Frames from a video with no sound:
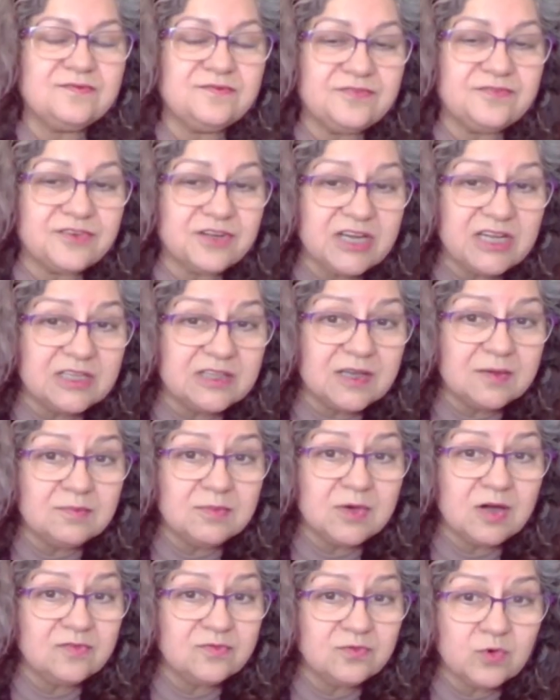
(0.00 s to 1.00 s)

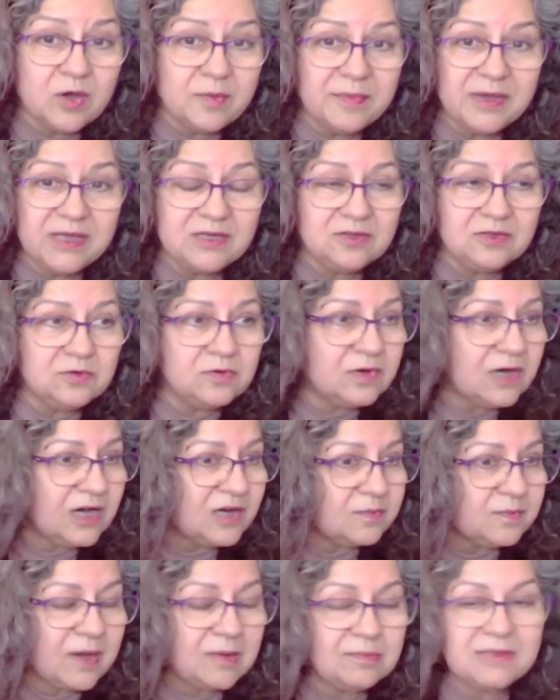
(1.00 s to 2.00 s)
freedom of women, you
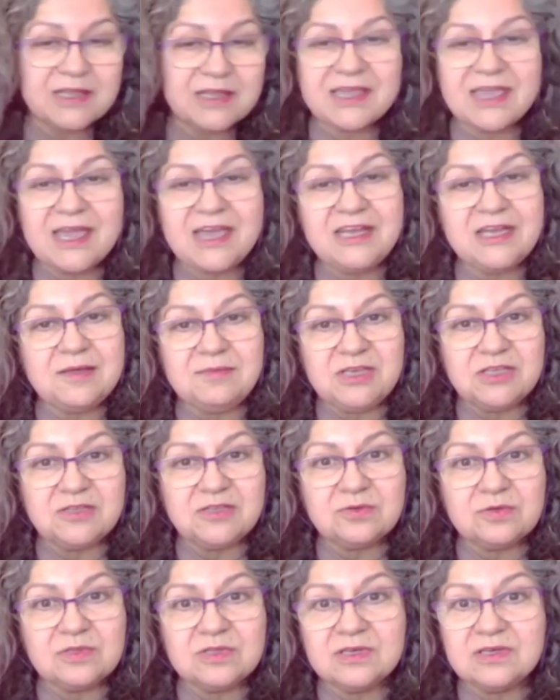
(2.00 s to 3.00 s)
are public enemy
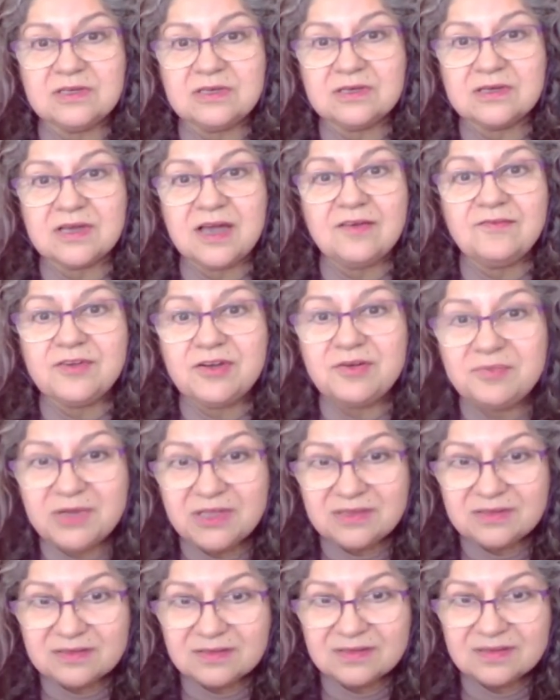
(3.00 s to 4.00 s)
to the
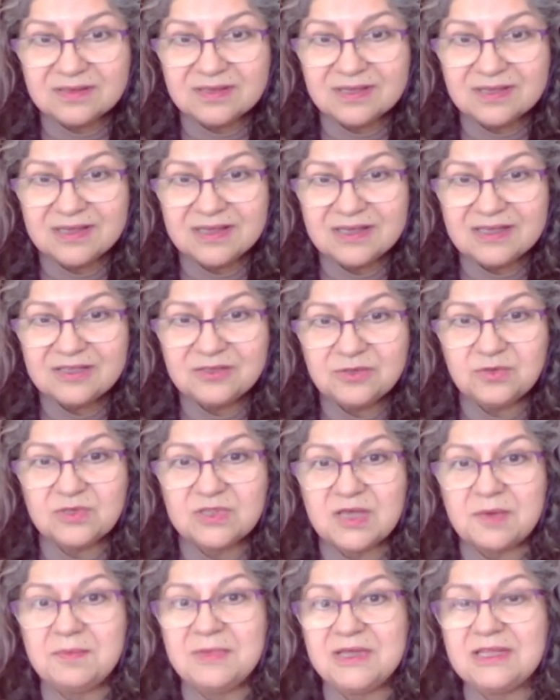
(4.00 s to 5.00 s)
government, to
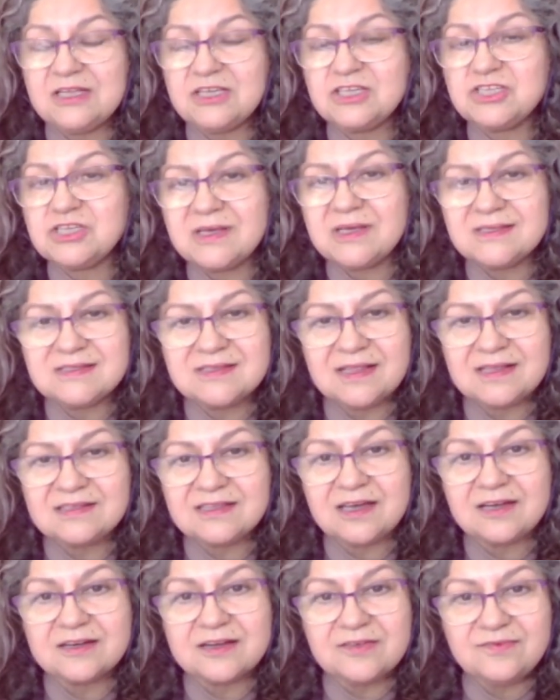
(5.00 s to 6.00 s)
the militias that
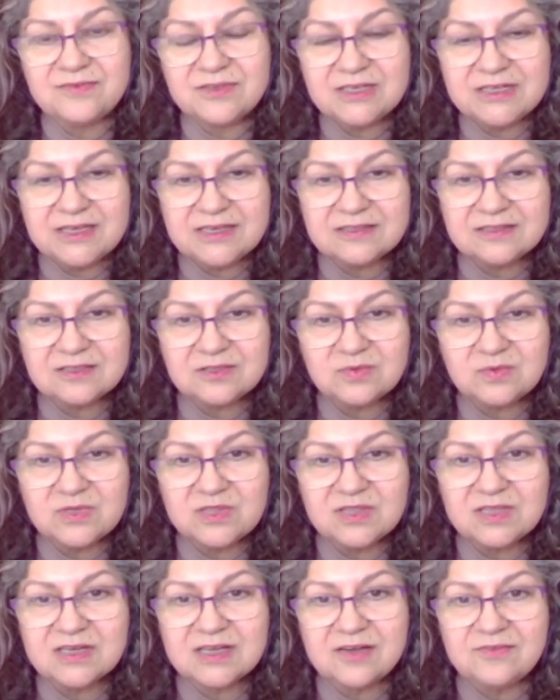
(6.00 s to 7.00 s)
are affiliated
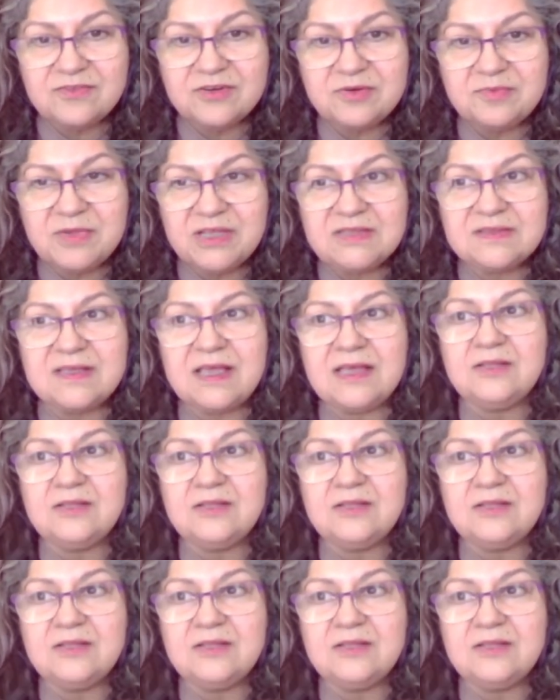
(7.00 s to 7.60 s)
with the government,